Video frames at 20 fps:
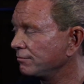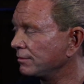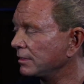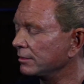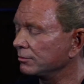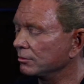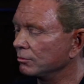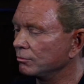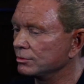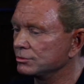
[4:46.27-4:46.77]

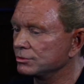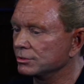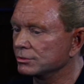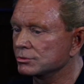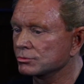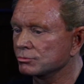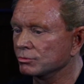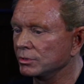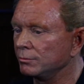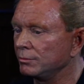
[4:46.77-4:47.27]
Father
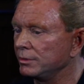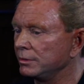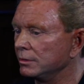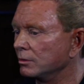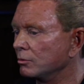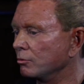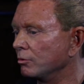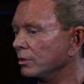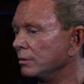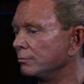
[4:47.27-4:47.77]
was
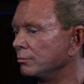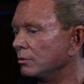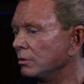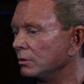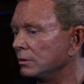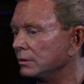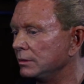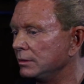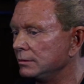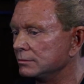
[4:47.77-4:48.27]
extremely
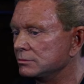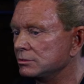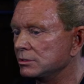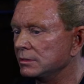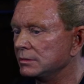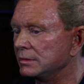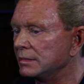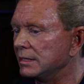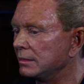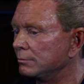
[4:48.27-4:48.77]
agreeable. He
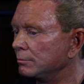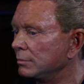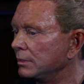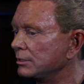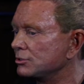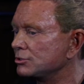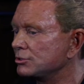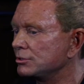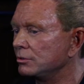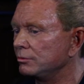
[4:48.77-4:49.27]
said,
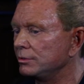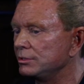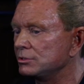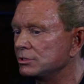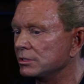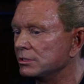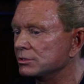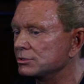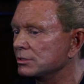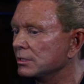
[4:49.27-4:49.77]
God bless
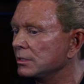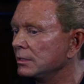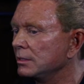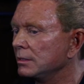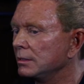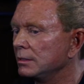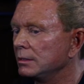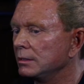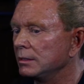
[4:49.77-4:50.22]
you. He says,